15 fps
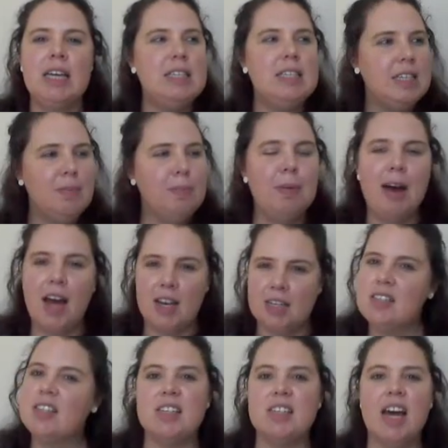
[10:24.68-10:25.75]
a deeper
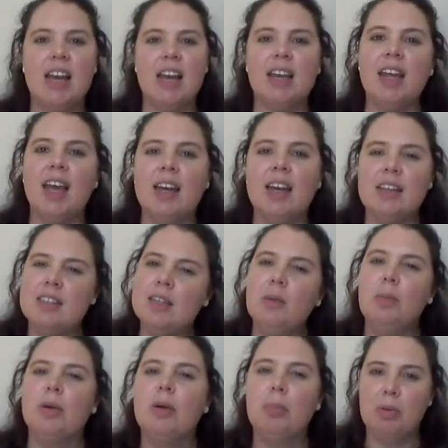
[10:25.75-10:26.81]
understanding and a
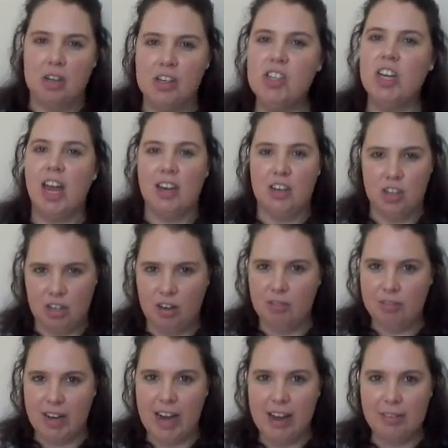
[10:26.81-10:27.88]
deeper appreciation
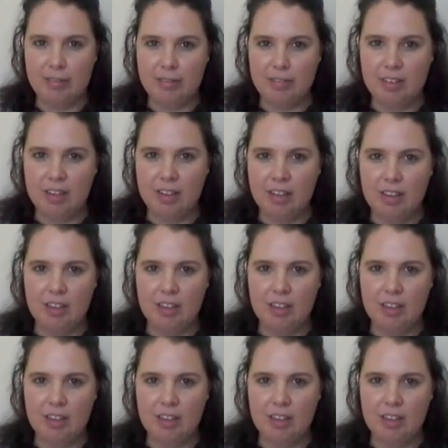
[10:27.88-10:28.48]
of life.